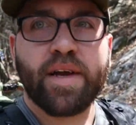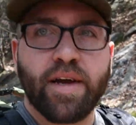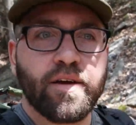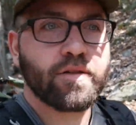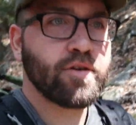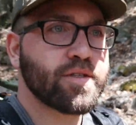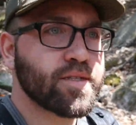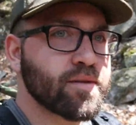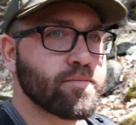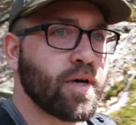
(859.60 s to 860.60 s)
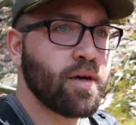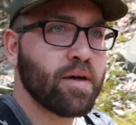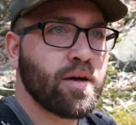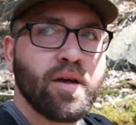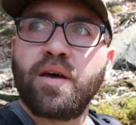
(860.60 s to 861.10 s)
here, losing some
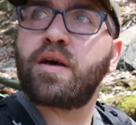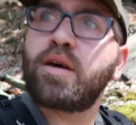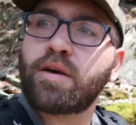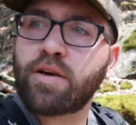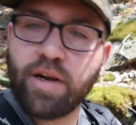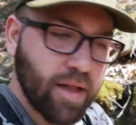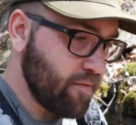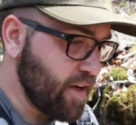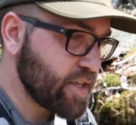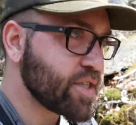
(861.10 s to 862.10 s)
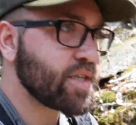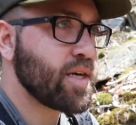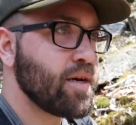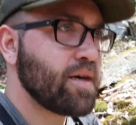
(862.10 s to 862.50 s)
good elevation.